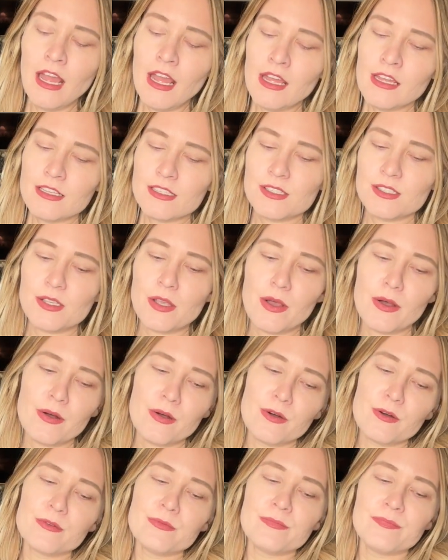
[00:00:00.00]

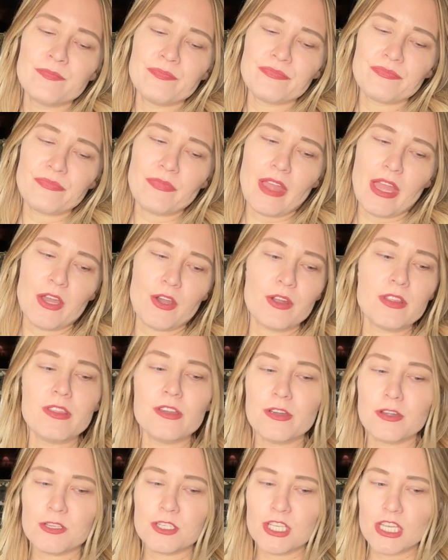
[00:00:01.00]
So I heard
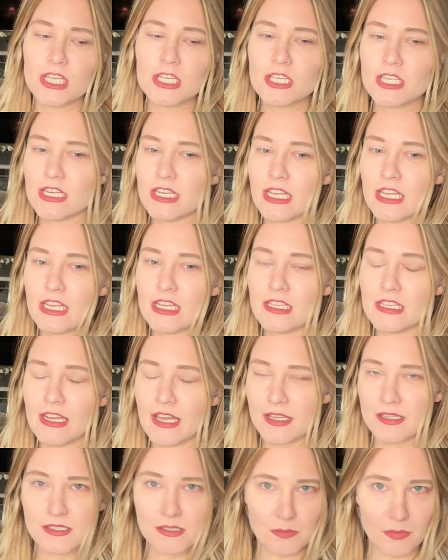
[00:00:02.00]
they're changing it
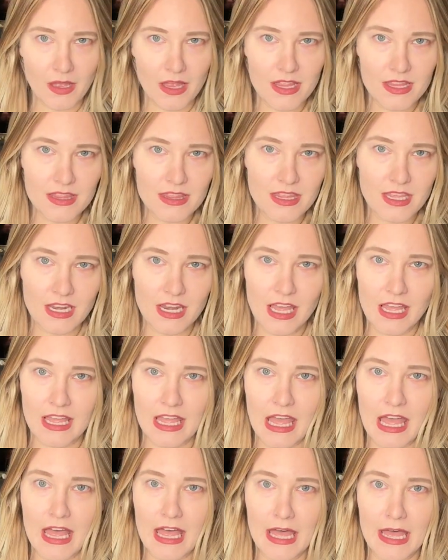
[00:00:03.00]
next month, and I
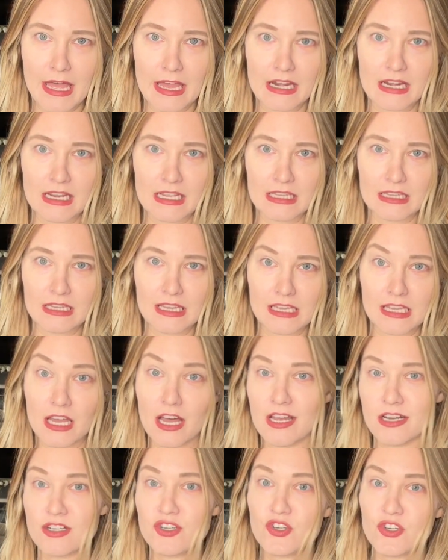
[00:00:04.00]
had like
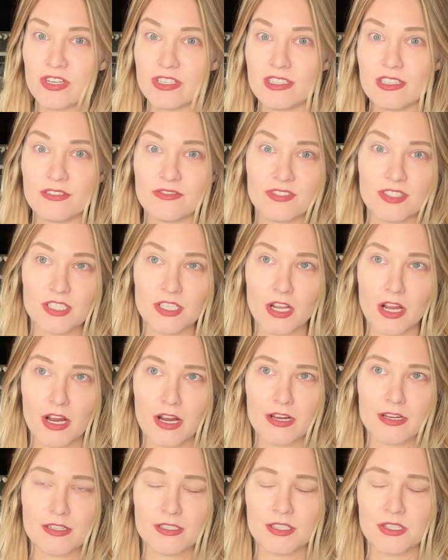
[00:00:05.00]
hundreds of
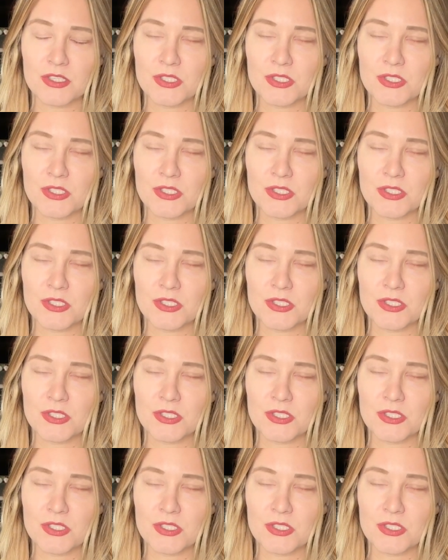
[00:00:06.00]
stars.